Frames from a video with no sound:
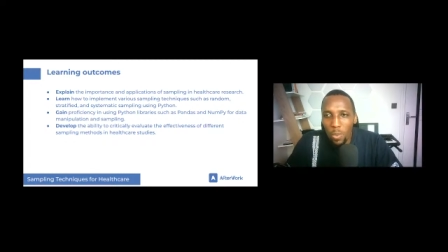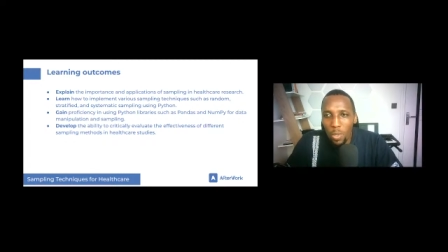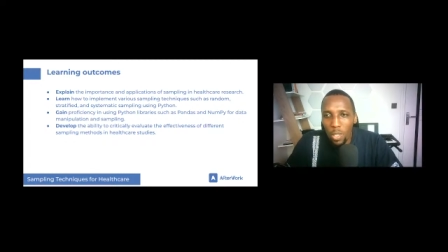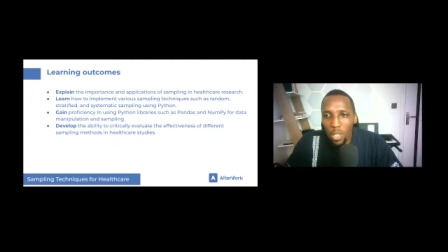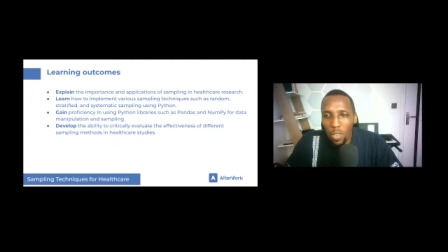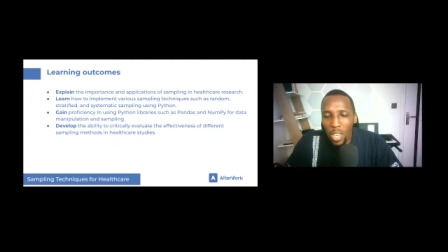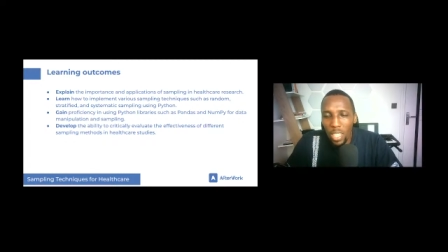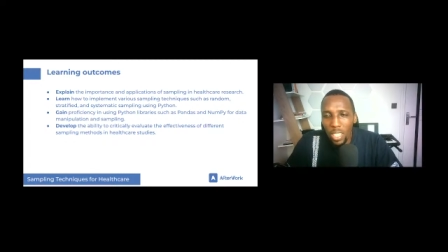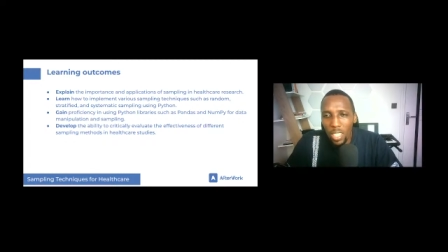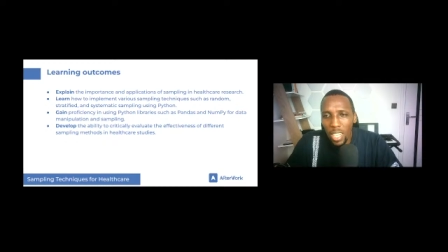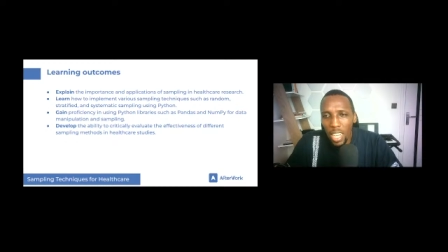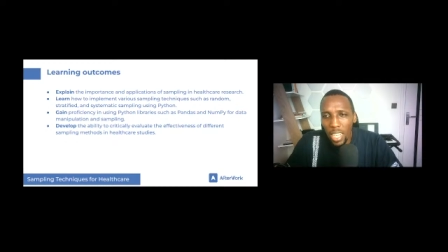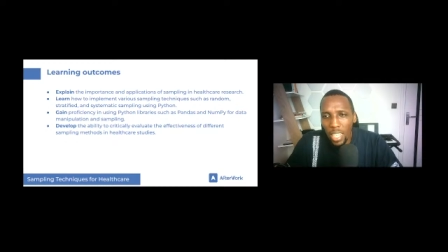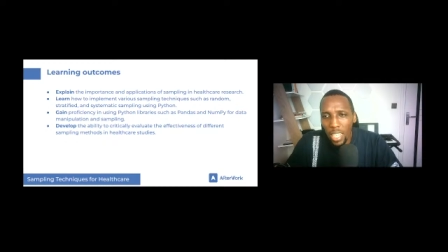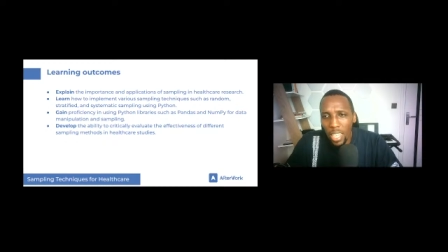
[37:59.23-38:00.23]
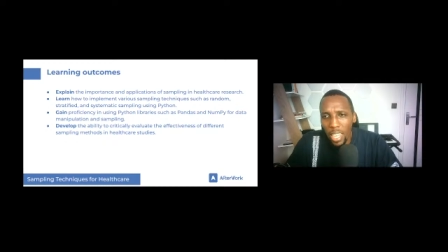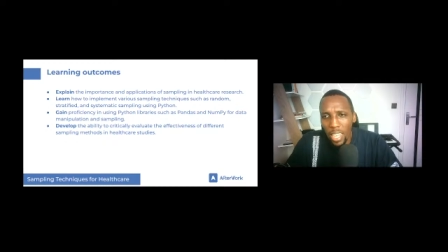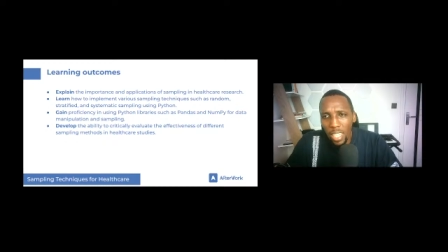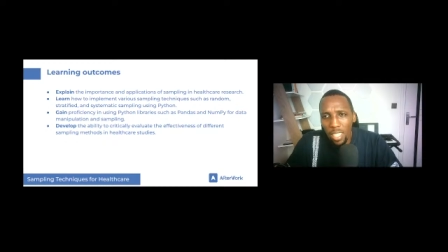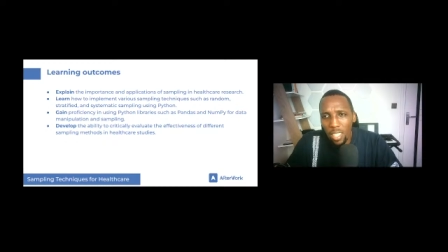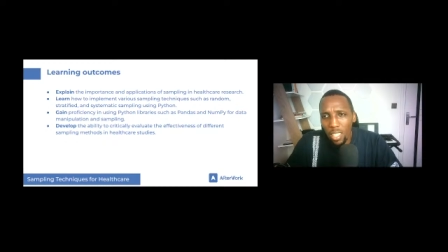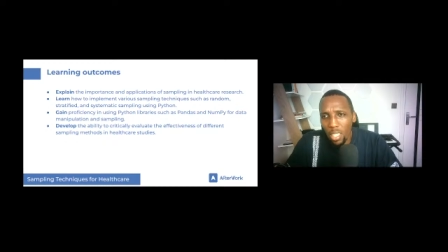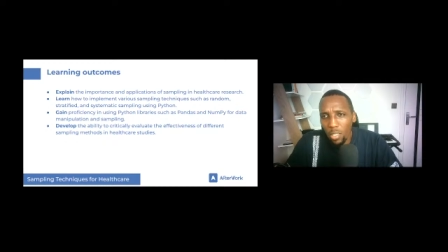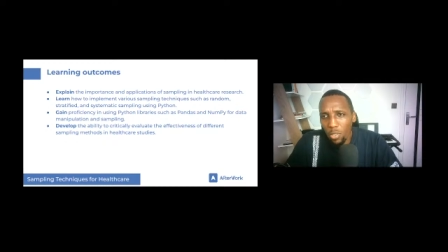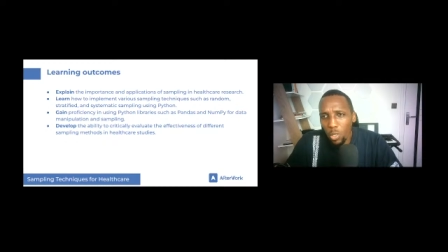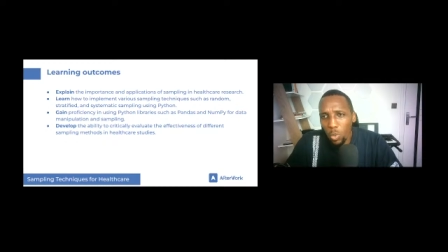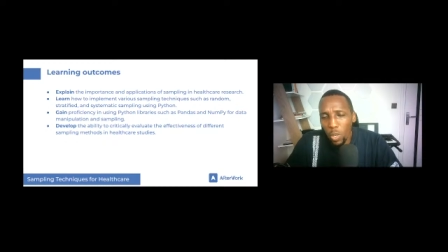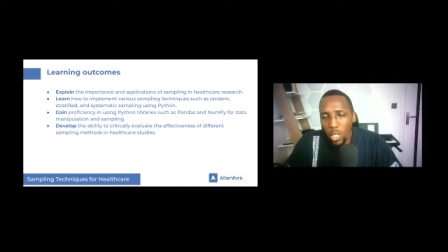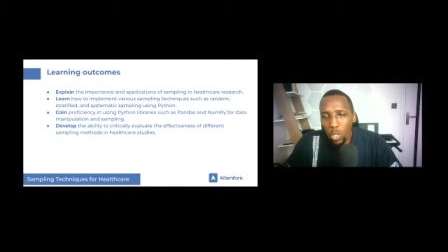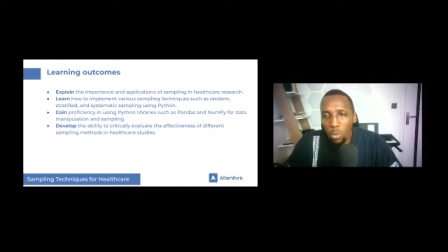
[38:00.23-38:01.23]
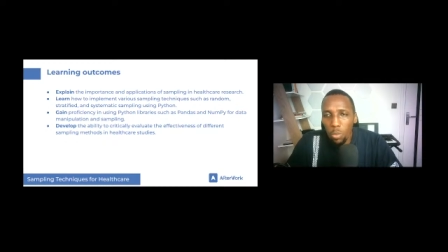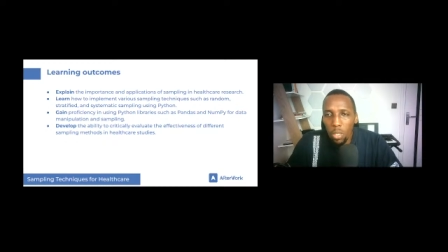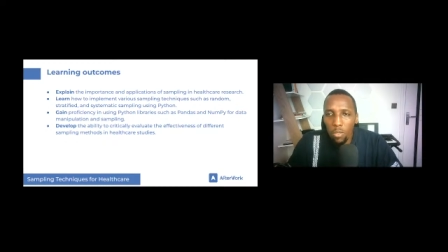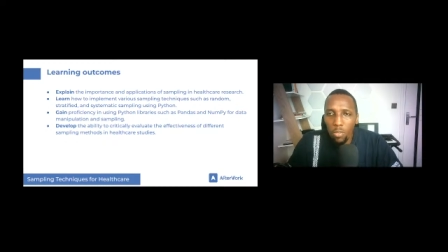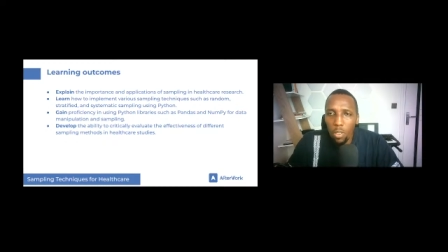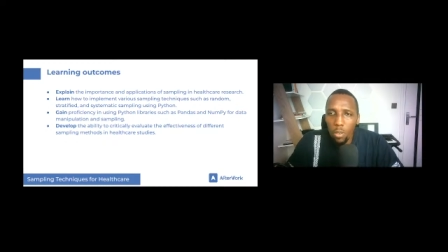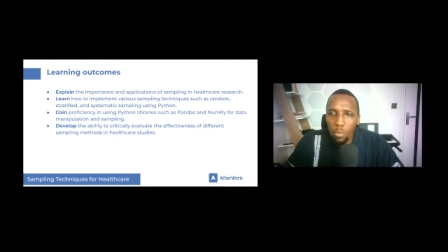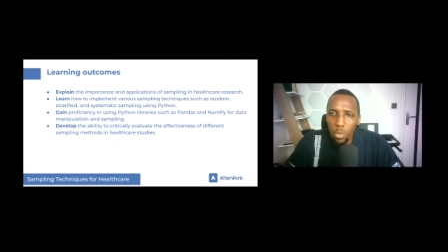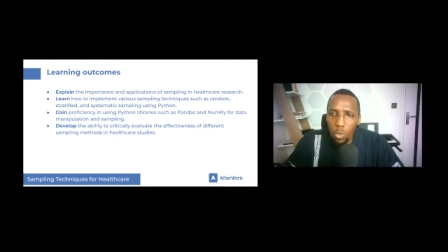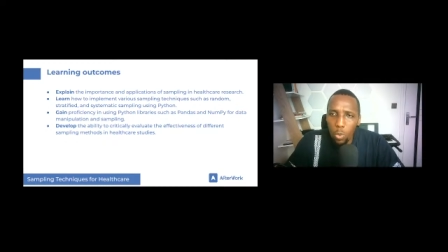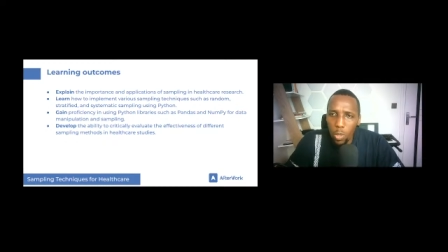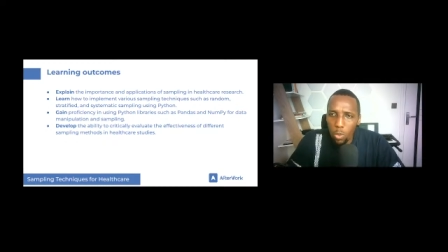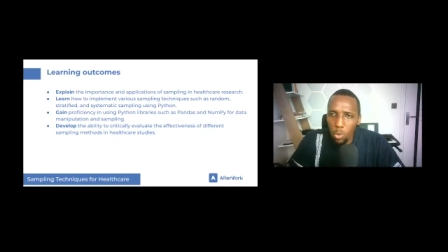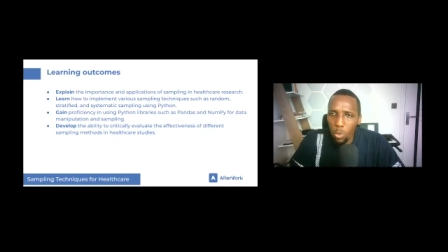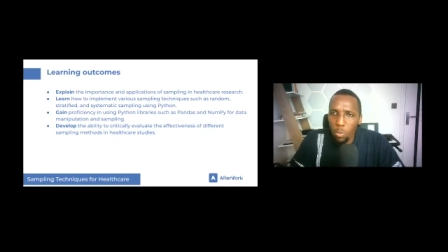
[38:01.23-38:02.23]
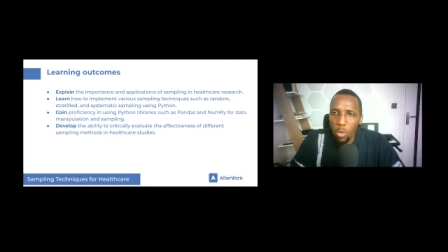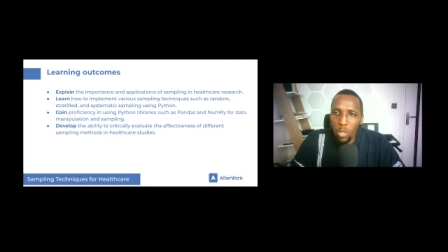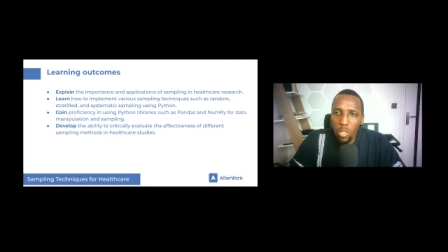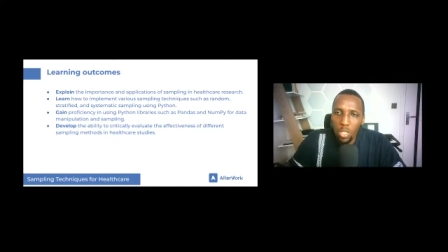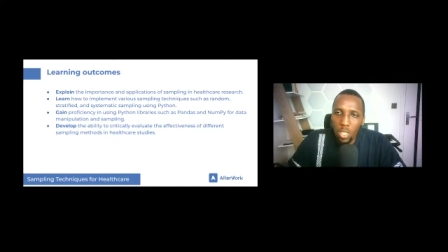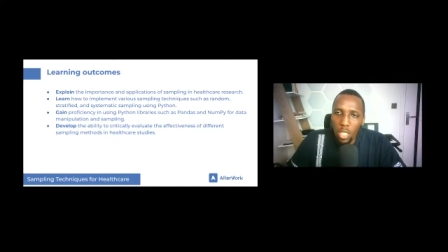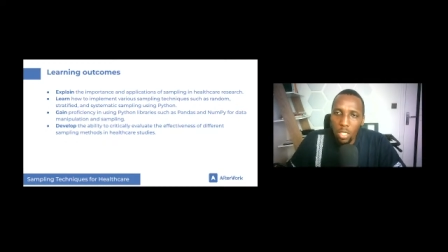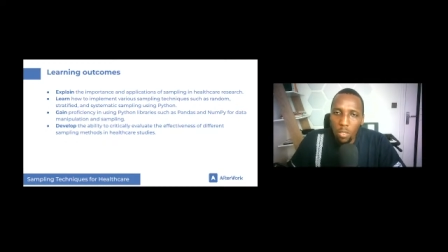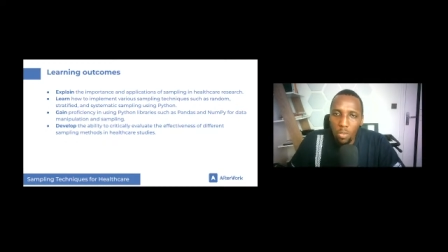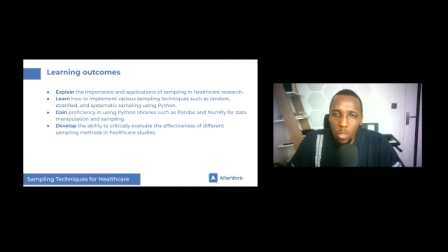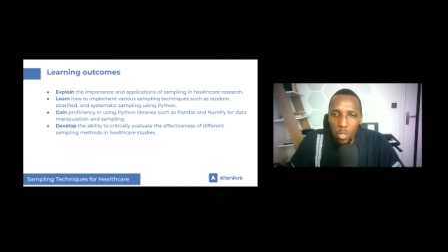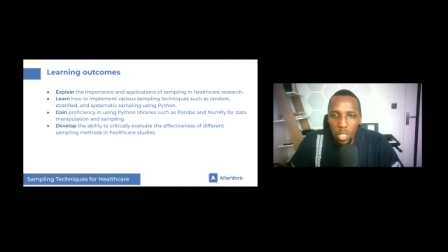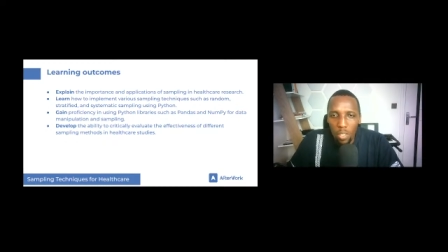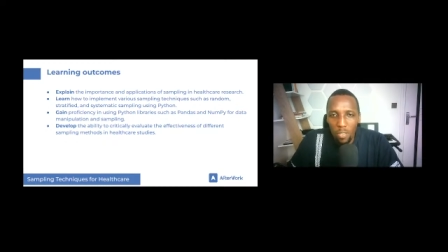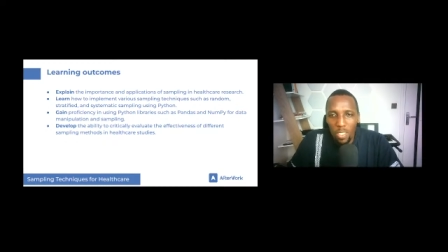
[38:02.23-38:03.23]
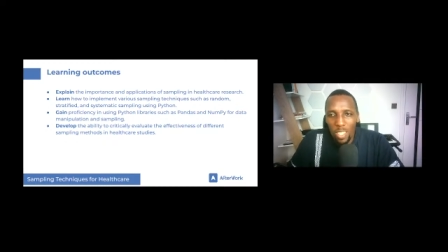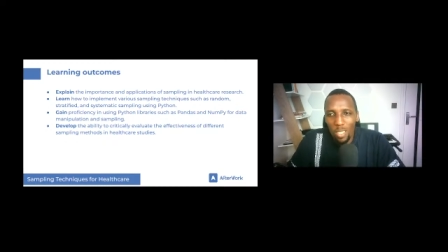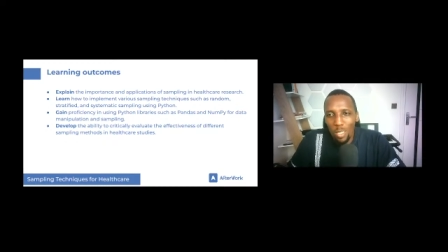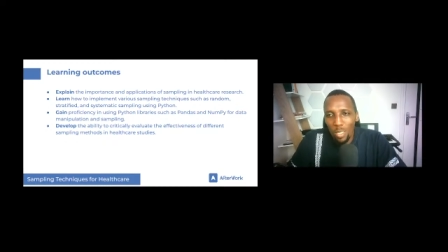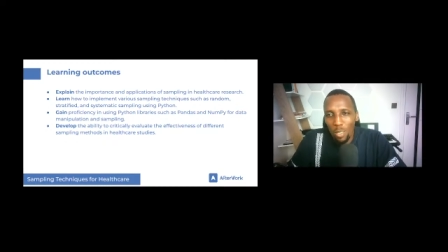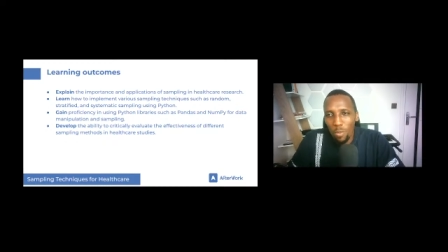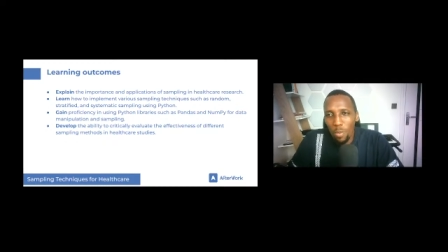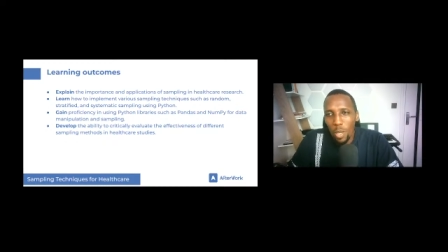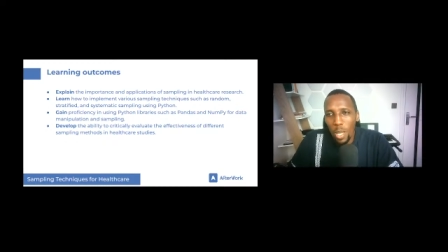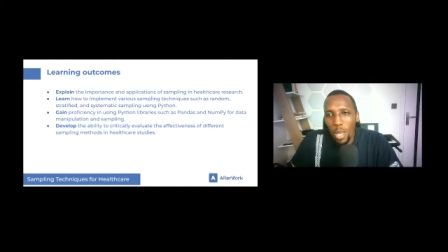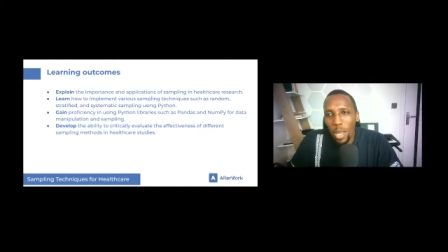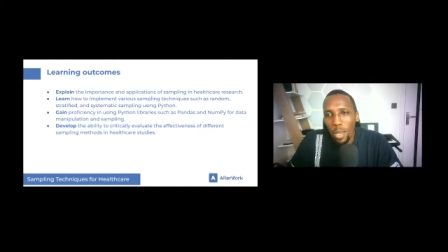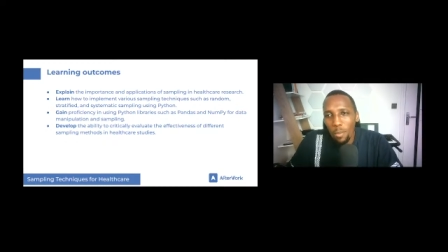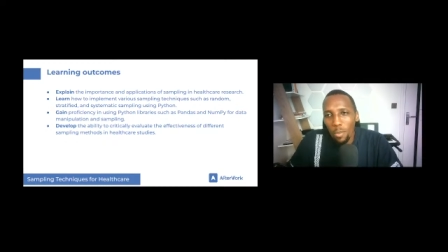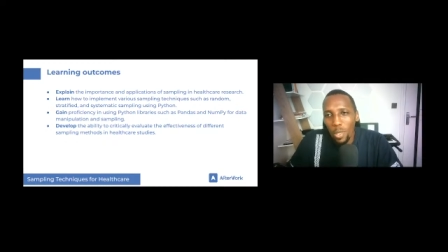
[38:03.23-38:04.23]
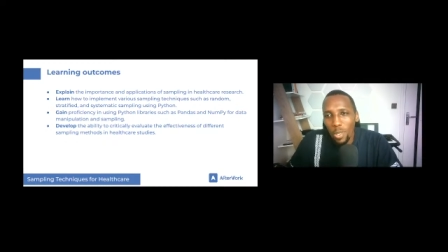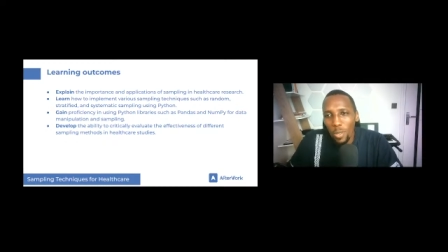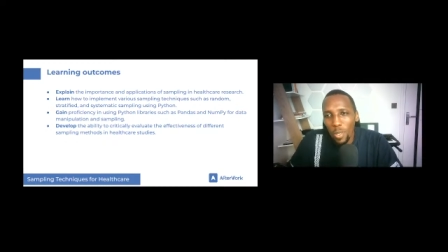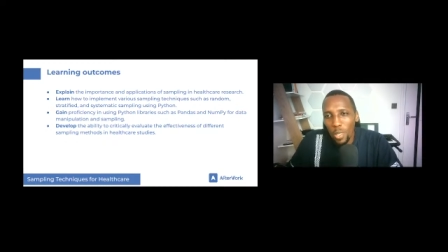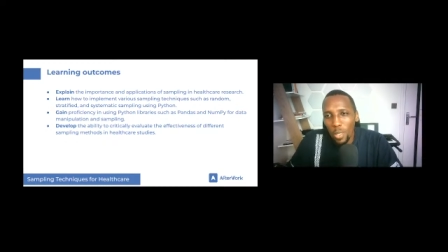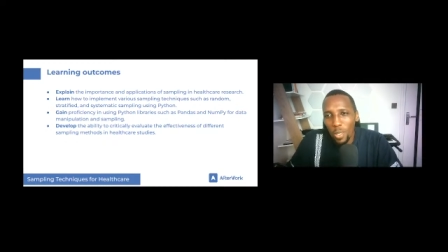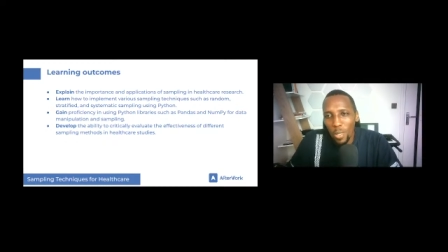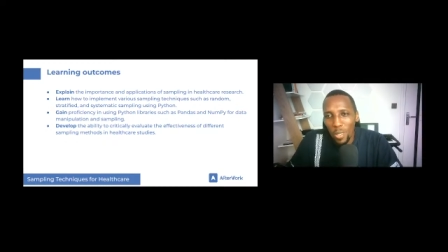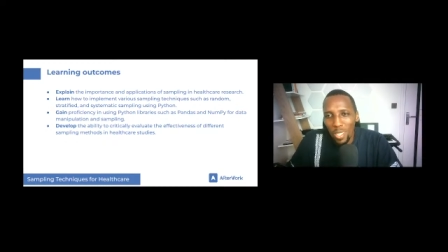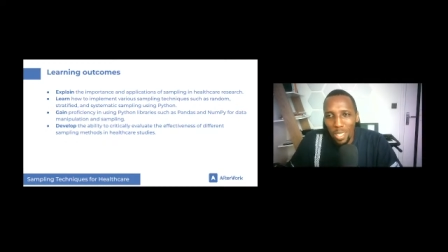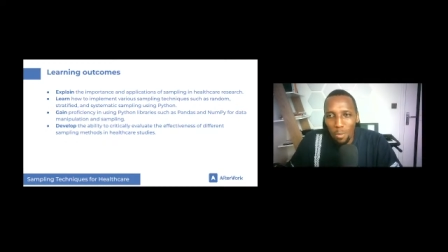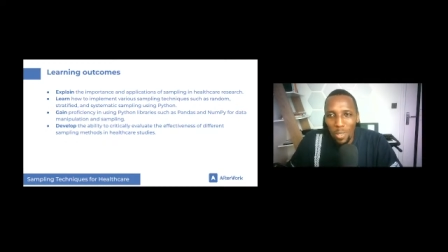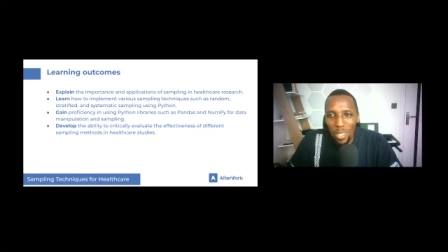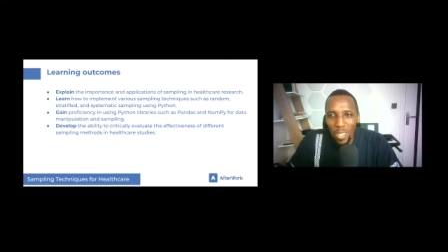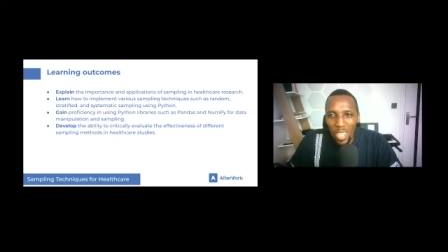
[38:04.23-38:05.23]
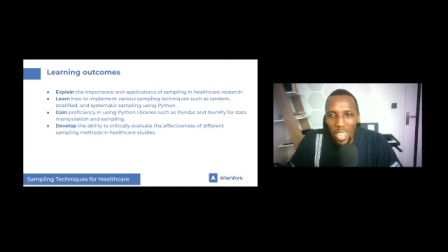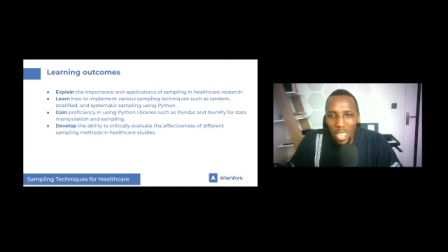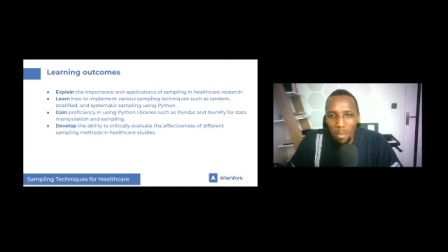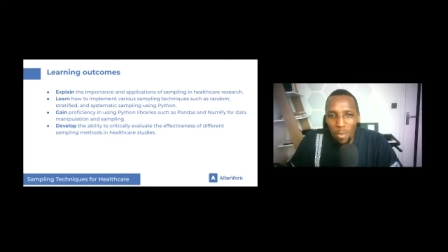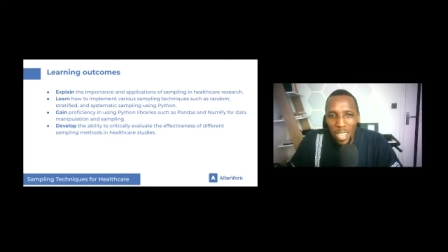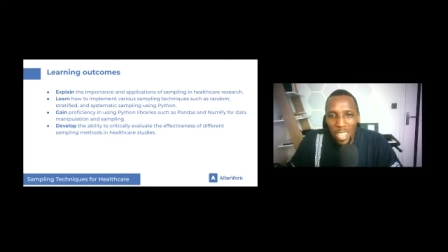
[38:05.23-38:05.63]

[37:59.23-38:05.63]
on the right track. And if you'd want to be informed when we post such future videos, be sure to subscribe.